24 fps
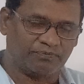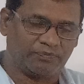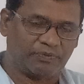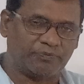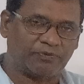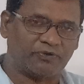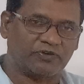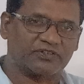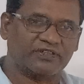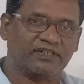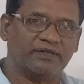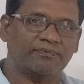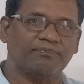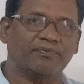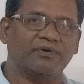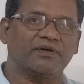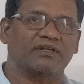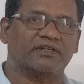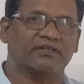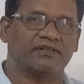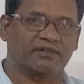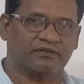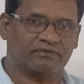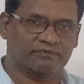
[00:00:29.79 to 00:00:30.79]
before the
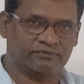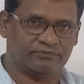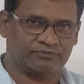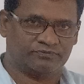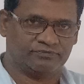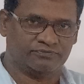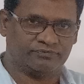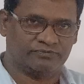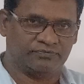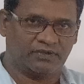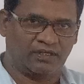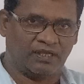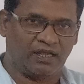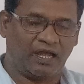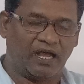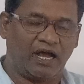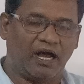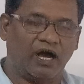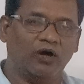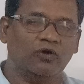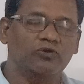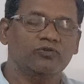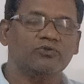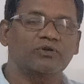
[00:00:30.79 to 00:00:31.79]
birth.
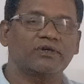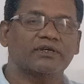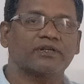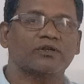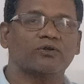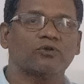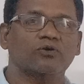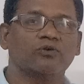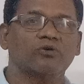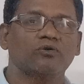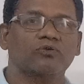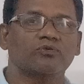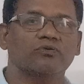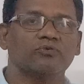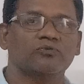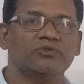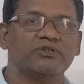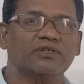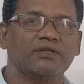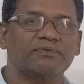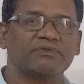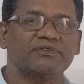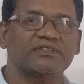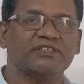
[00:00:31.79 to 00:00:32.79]
How you are know
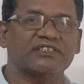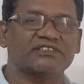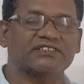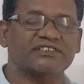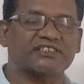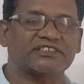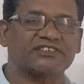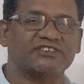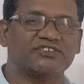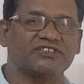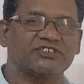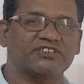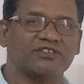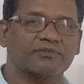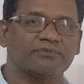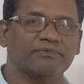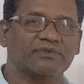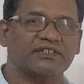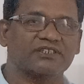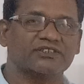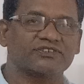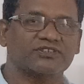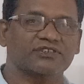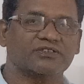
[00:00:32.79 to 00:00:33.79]
we having the sex
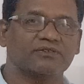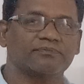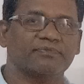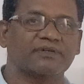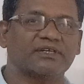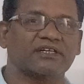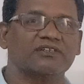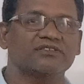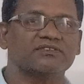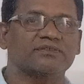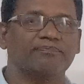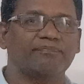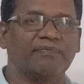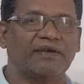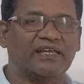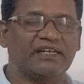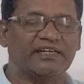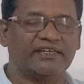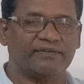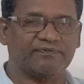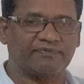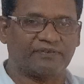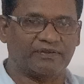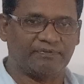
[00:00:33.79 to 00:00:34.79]
determination? Because
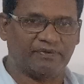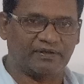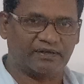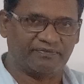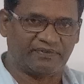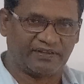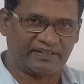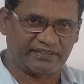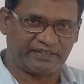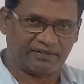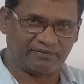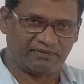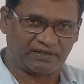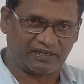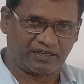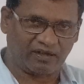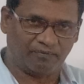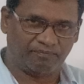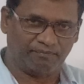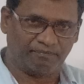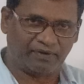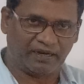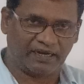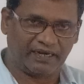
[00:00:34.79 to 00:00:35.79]
male and female, when they will
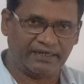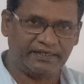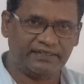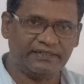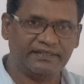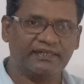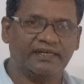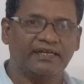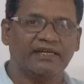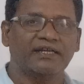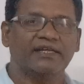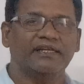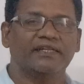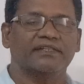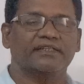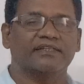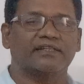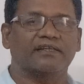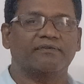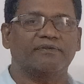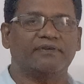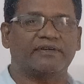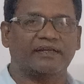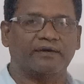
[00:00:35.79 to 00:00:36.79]
combine,
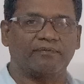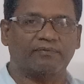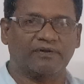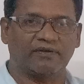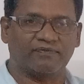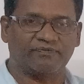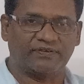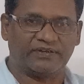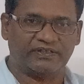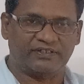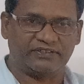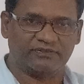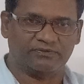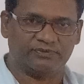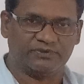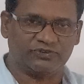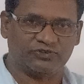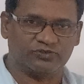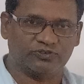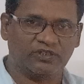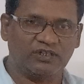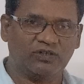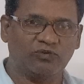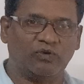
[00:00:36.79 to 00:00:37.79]
they will develop an
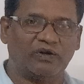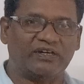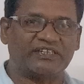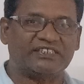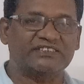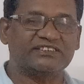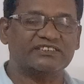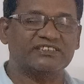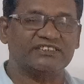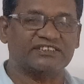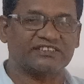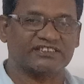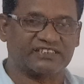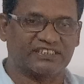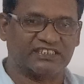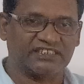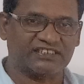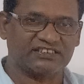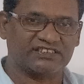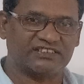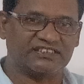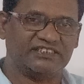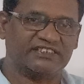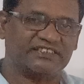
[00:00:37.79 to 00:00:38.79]
individual. What is its
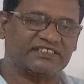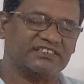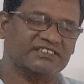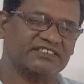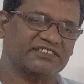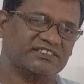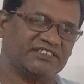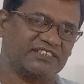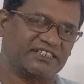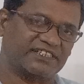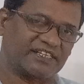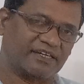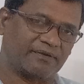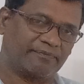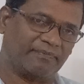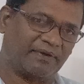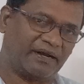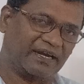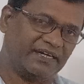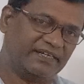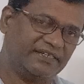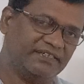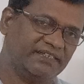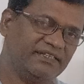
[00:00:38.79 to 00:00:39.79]
sex? It is
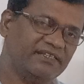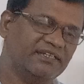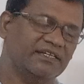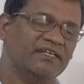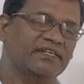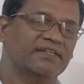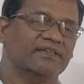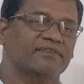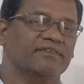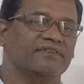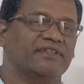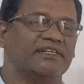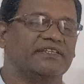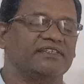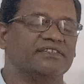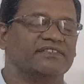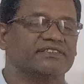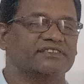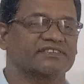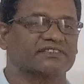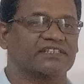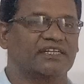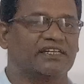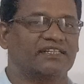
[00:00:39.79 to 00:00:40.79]
determined, then
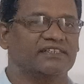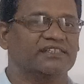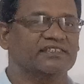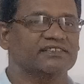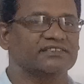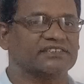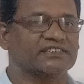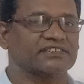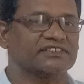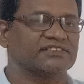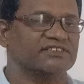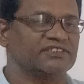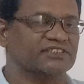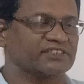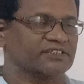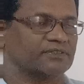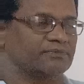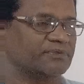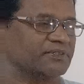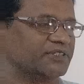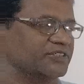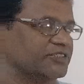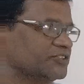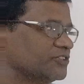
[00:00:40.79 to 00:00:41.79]
it is called the sex
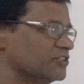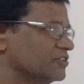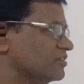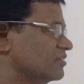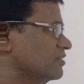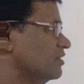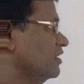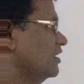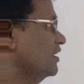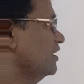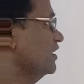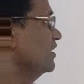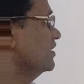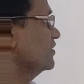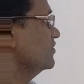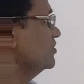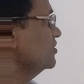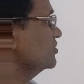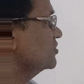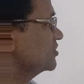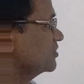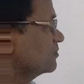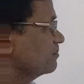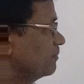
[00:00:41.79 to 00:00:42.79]
determination.
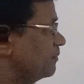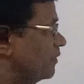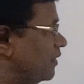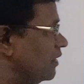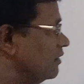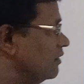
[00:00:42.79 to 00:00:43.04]
This